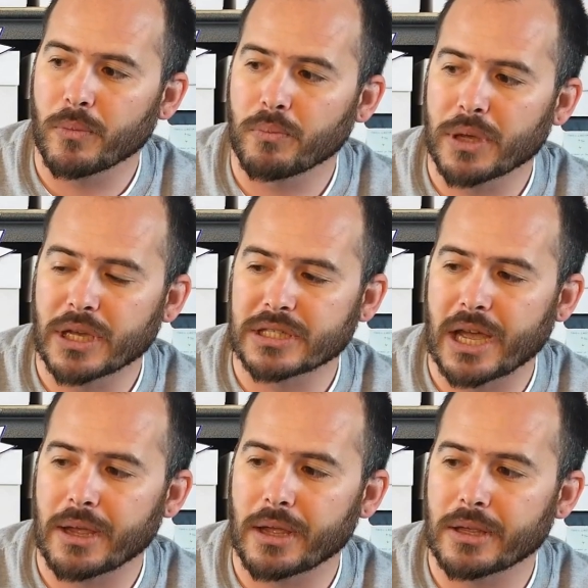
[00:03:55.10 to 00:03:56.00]
because
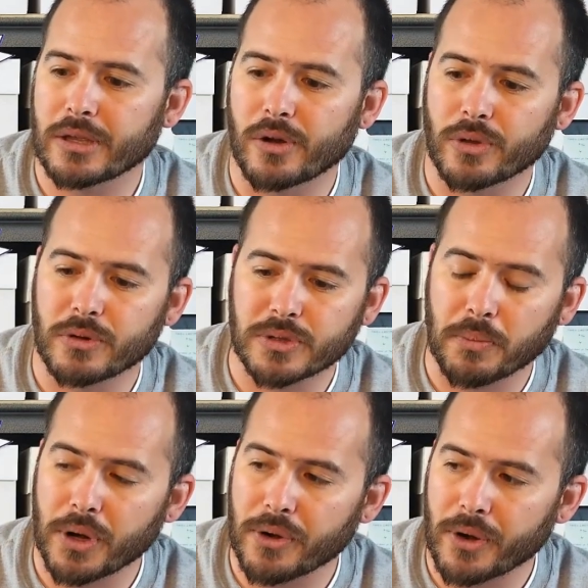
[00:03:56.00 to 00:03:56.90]
I, you know, there's a
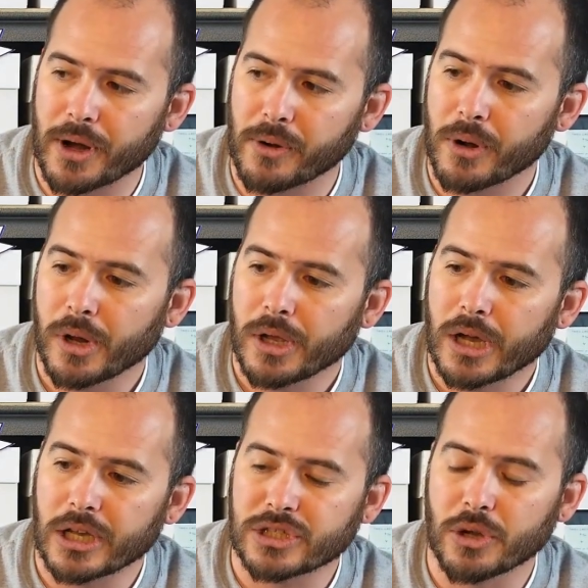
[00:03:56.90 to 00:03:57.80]
printer error.
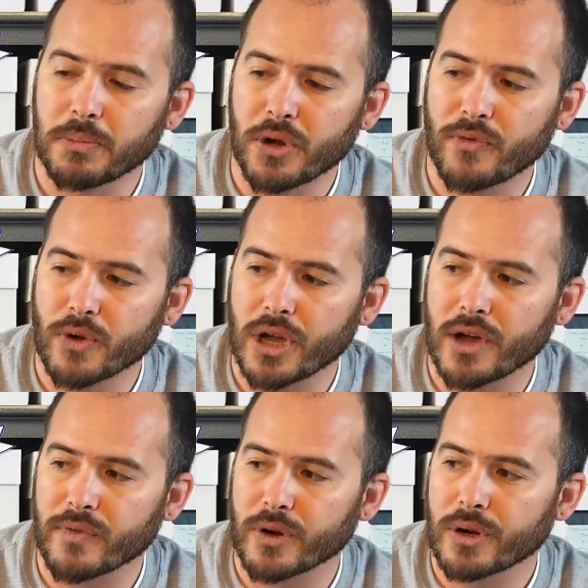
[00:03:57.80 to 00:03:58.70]
Still a beautiful
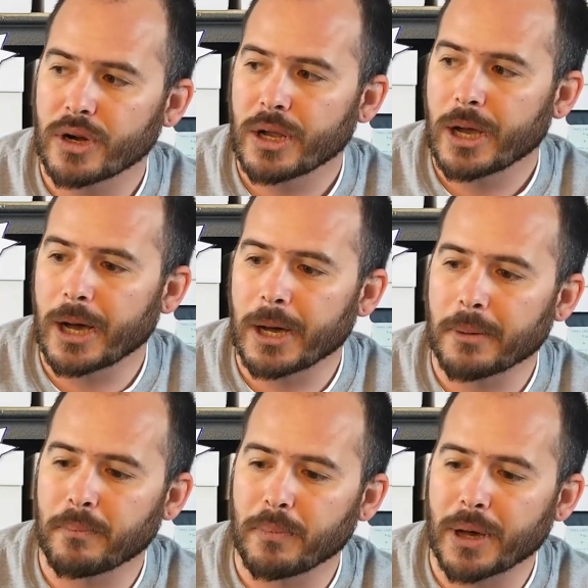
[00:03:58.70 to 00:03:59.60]
cover,
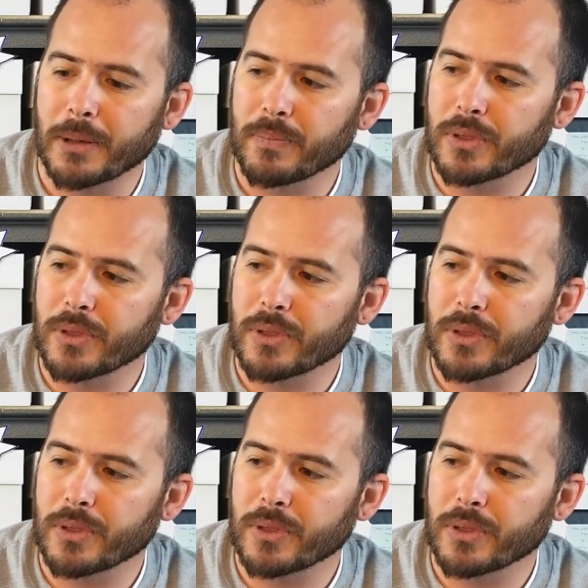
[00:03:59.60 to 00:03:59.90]
but